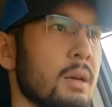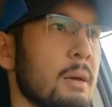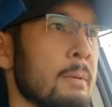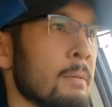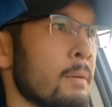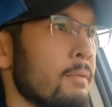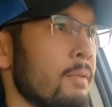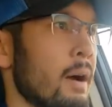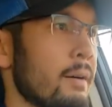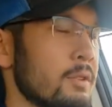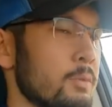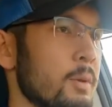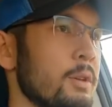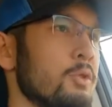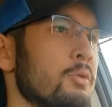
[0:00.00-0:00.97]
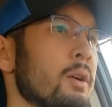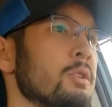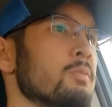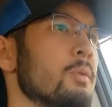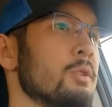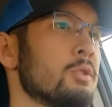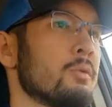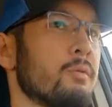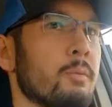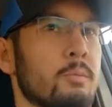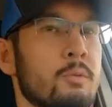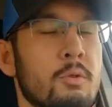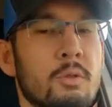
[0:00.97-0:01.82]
5-speed transmission from